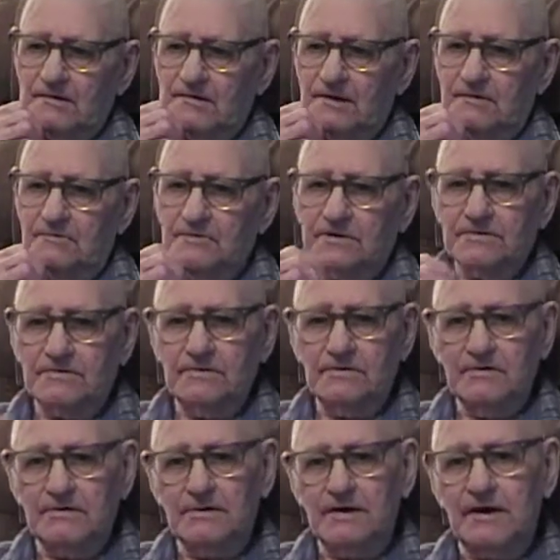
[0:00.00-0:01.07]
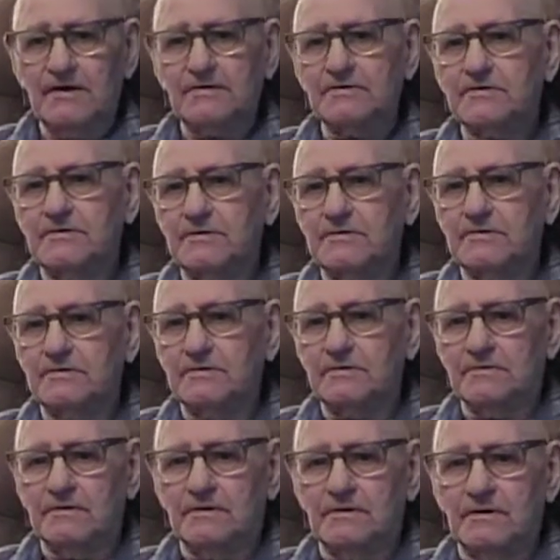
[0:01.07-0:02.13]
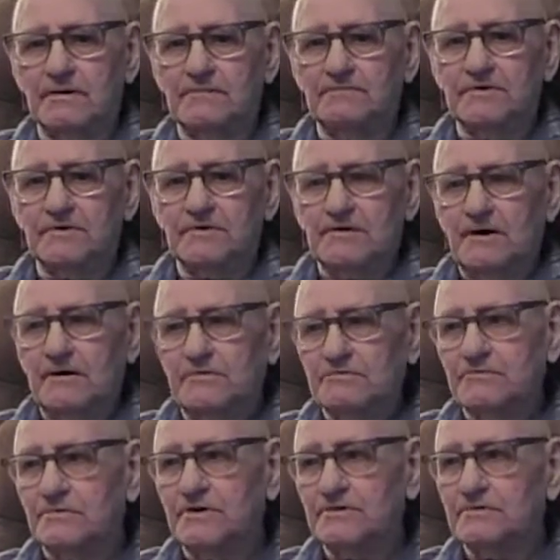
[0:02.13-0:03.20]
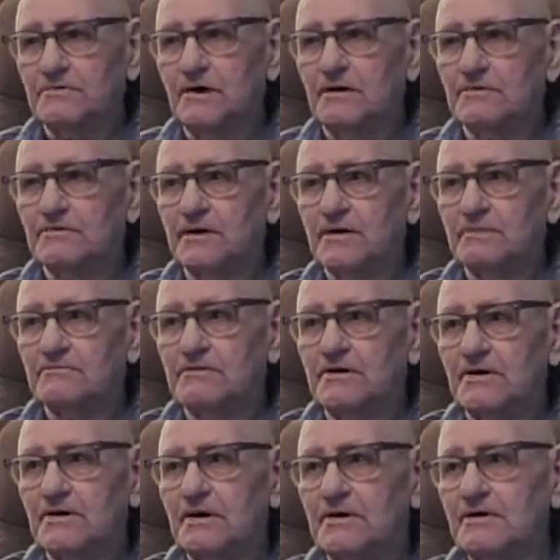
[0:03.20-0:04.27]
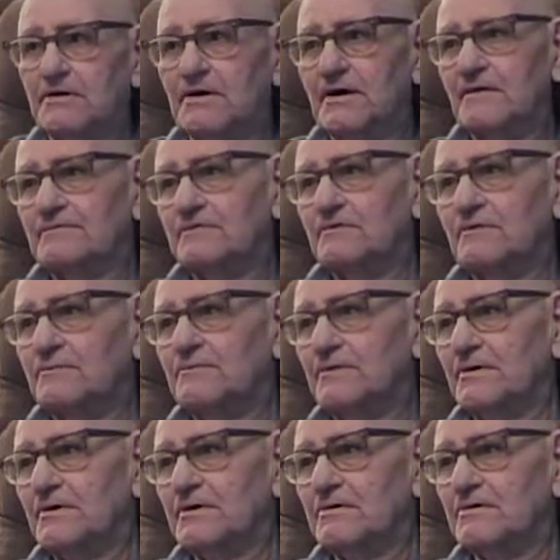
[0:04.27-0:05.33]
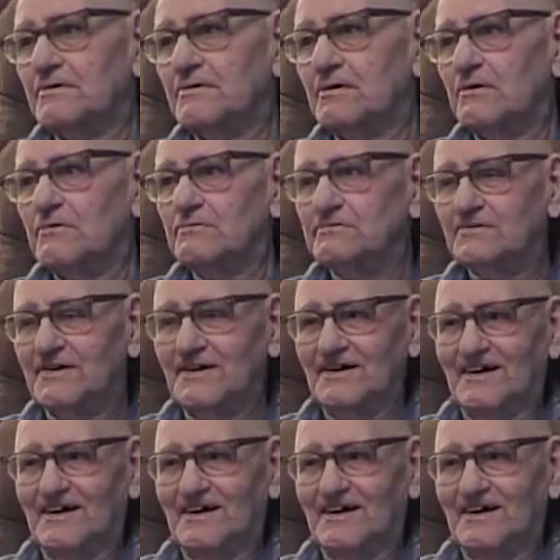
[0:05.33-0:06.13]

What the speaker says: they went to Alaska, the company that I was with. And I was damn glad I didn't have to go up there. It was cold.